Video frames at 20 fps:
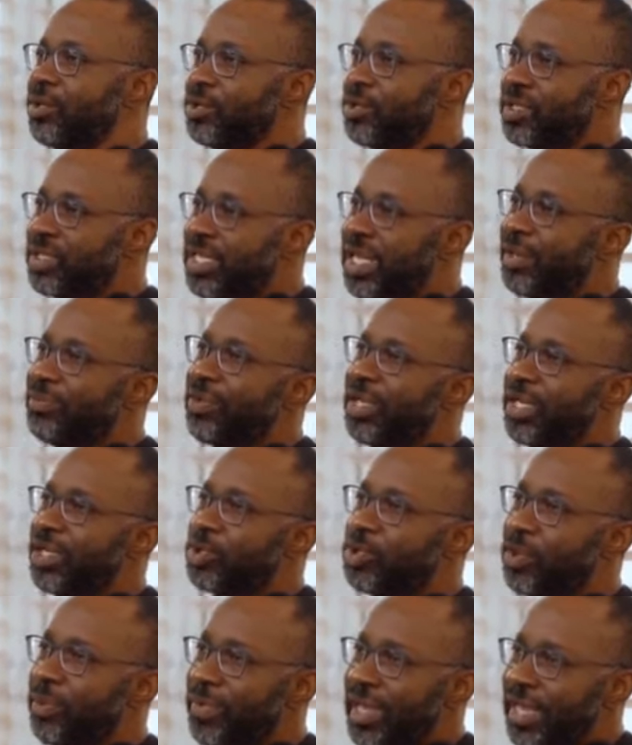to send money
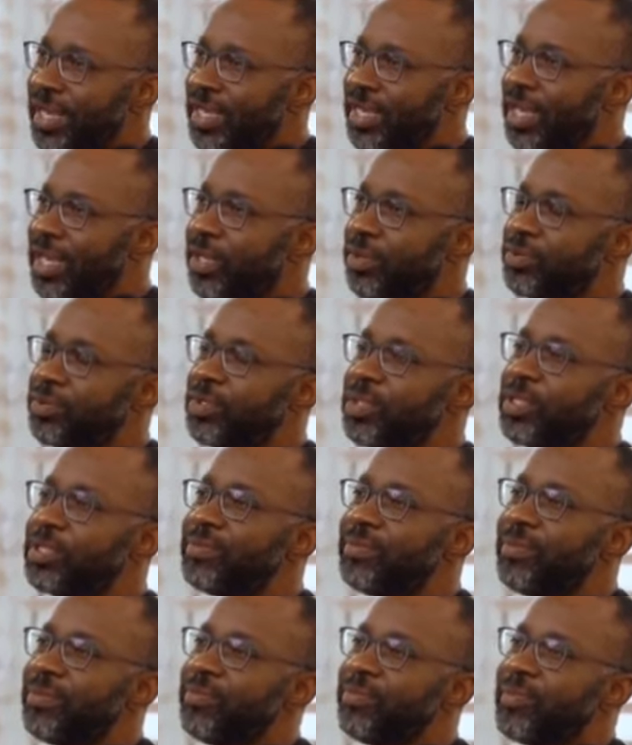to a bank account,
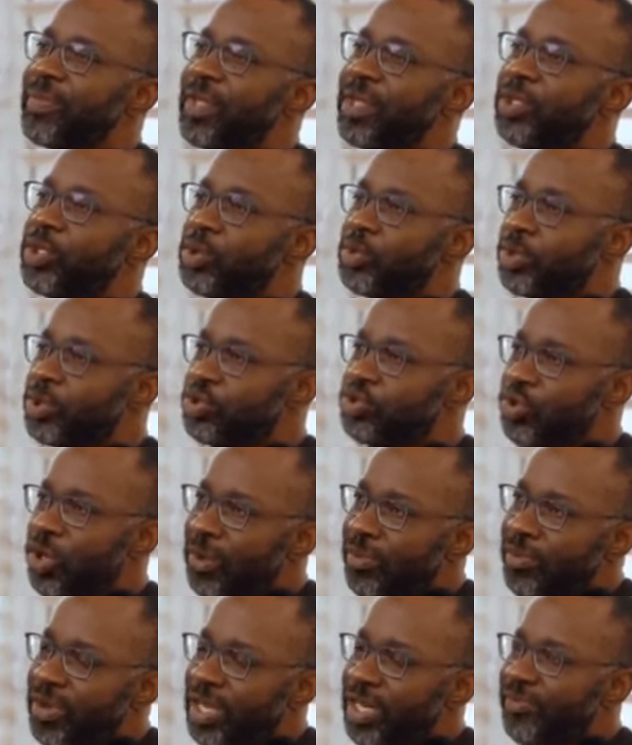to withdraw
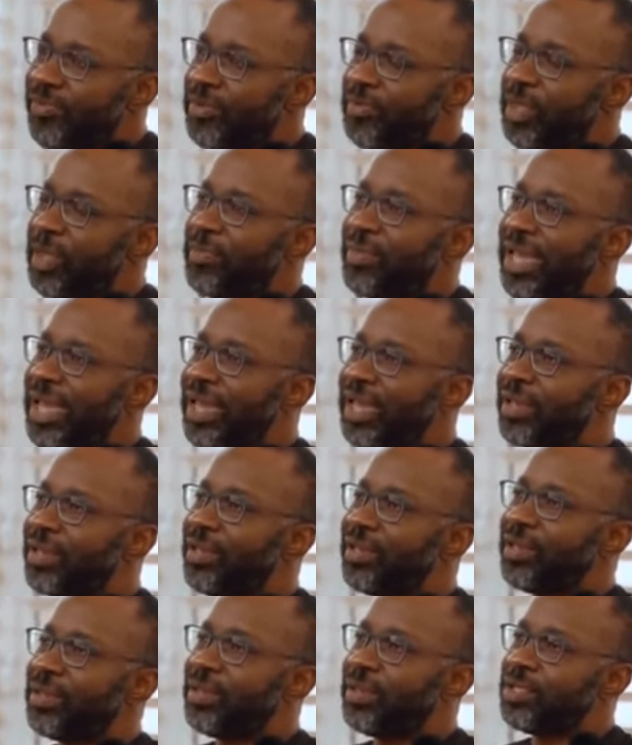money from their bank,
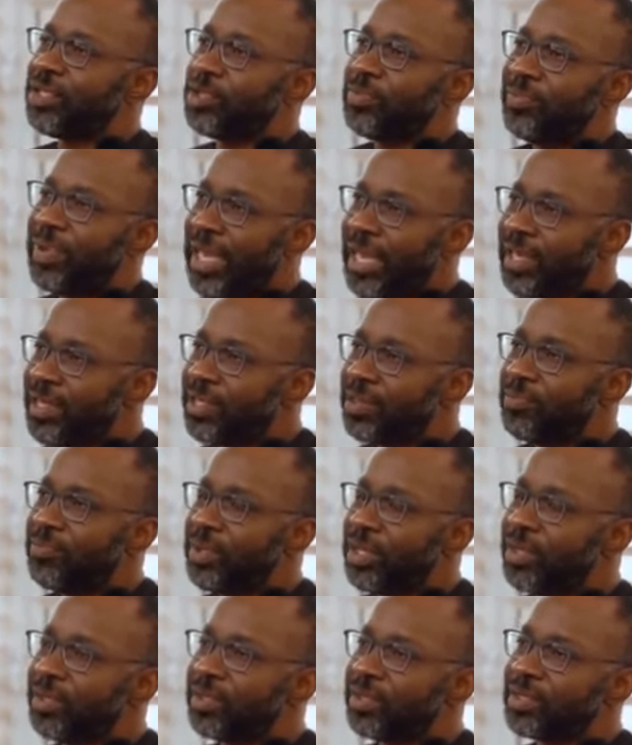to pay their
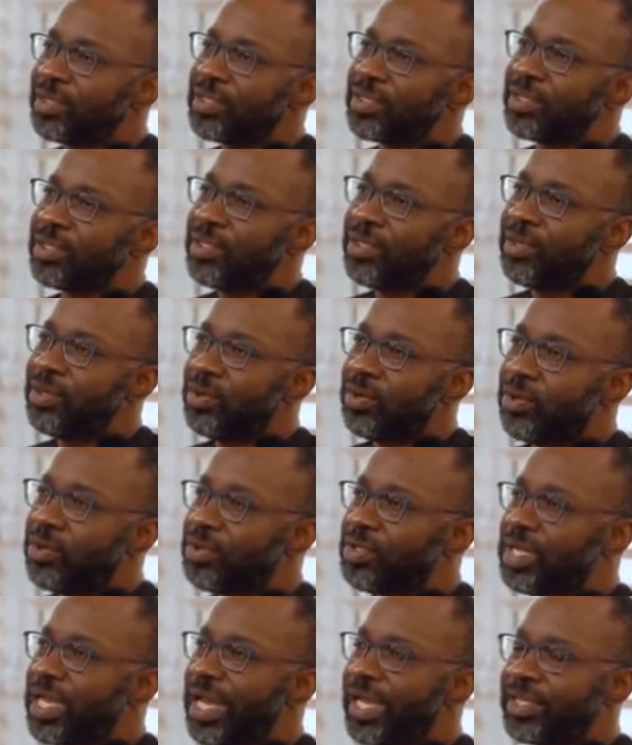bills, or
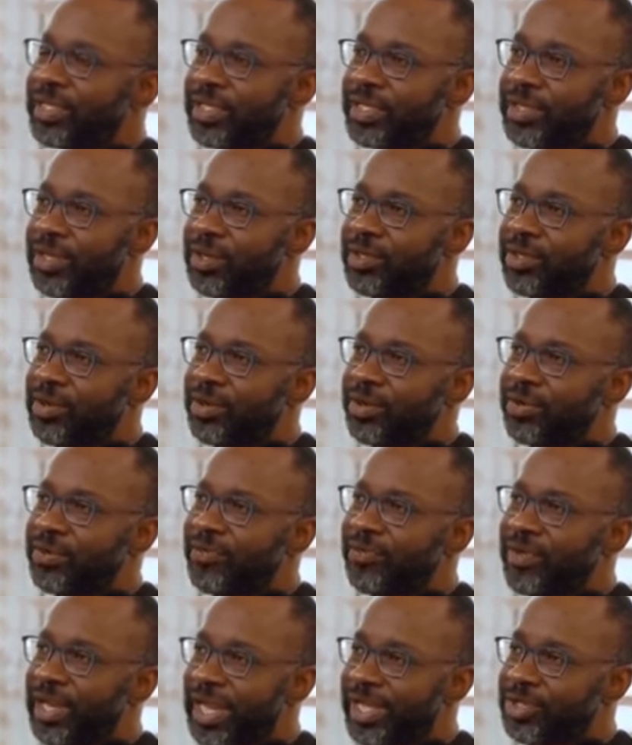to access other
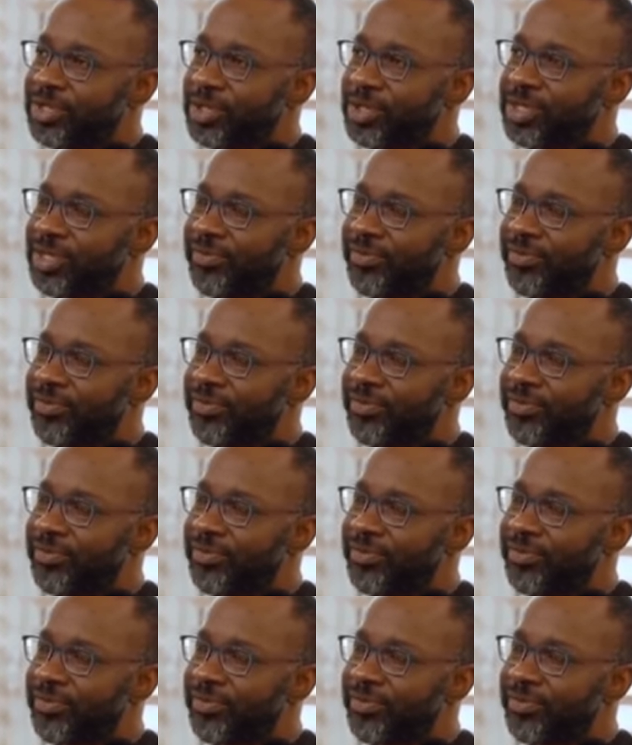financial